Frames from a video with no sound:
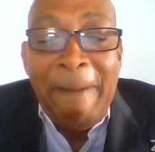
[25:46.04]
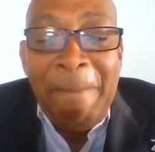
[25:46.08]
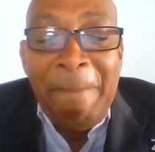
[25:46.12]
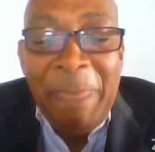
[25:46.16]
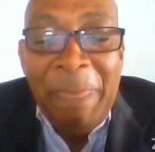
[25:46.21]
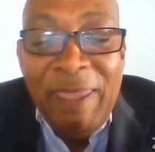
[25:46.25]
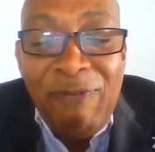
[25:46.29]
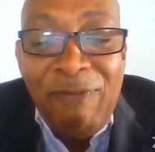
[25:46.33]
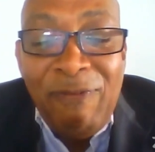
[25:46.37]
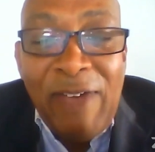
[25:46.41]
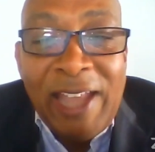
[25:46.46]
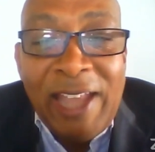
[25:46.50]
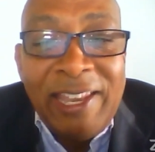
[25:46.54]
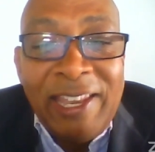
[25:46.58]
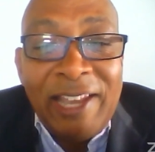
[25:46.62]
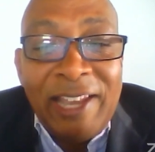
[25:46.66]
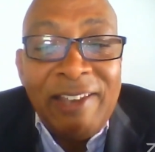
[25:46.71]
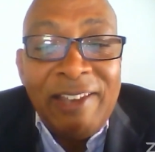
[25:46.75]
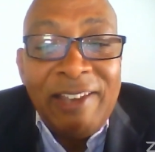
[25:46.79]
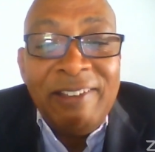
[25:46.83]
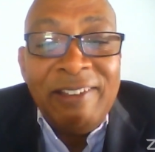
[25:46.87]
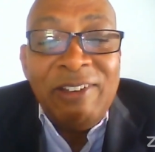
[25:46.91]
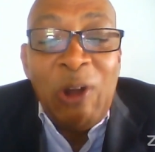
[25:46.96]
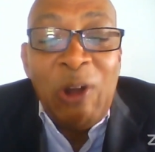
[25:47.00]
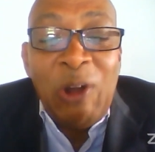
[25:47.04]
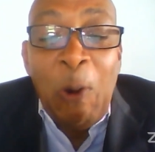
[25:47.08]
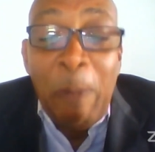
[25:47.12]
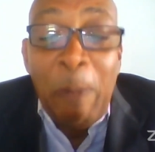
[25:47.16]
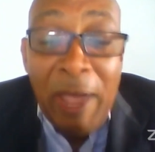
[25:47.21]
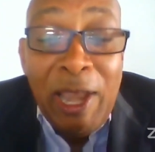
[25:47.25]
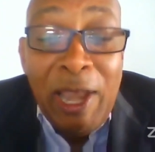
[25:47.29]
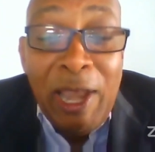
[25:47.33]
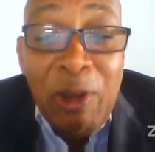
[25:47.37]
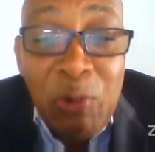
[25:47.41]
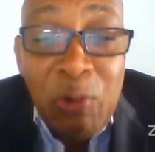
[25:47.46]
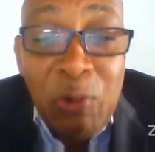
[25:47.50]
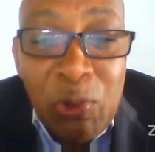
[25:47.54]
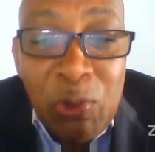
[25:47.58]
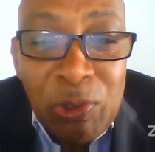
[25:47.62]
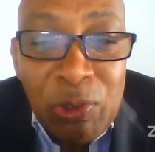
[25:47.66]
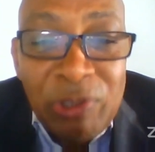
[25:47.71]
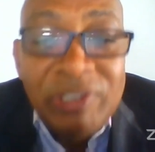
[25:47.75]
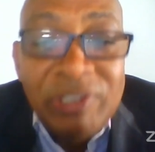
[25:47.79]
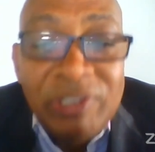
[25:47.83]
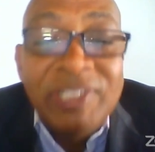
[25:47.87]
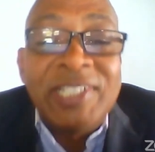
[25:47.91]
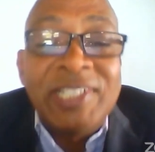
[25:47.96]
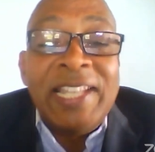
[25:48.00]
if I didn't obey the
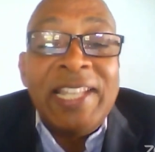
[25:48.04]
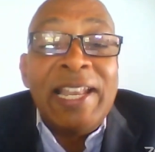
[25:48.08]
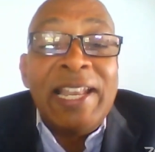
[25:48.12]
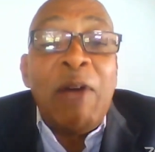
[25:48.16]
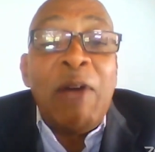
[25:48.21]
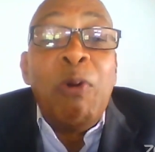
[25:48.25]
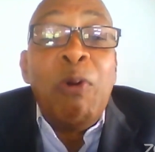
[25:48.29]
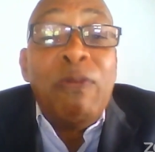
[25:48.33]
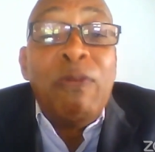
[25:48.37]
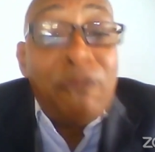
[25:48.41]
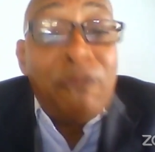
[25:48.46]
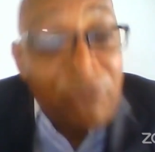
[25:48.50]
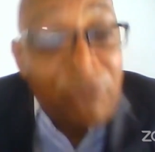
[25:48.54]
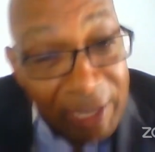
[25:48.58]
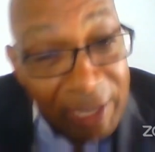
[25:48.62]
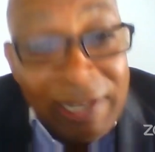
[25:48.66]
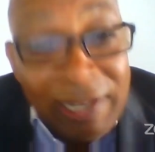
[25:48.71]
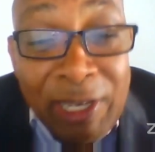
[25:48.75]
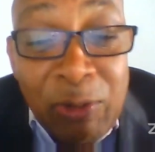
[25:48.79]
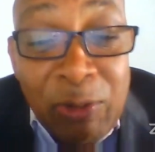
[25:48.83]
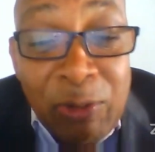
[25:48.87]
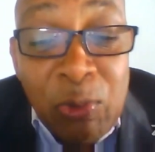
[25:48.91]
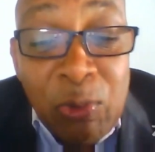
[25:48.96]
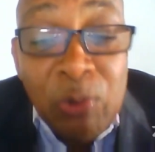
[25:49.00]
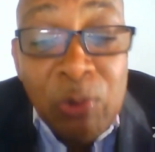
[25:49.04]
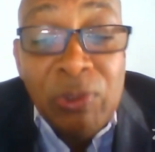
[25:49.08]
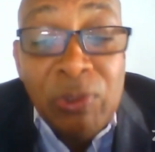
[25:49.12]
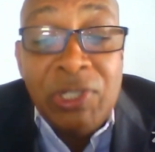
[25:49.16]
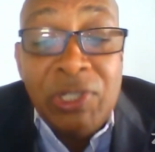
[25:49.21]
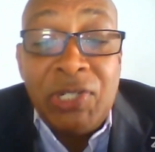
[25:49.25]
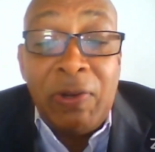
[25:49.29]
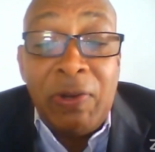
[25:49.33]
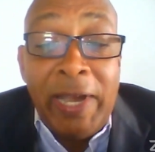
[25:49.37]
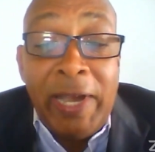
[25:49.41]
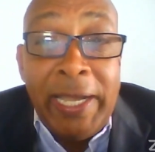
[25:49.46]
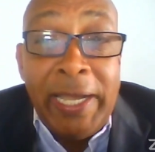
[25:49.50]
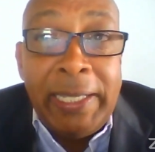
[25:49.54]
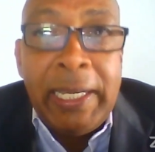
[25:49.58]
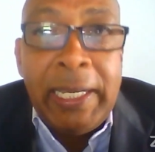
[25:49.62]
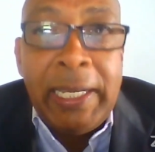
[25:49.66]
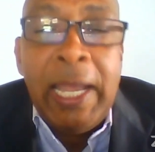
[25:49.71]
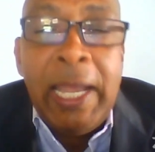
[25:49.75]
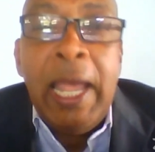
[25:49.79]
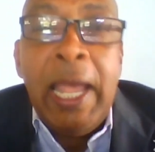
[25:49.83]
rules, then I would feel the rules, right?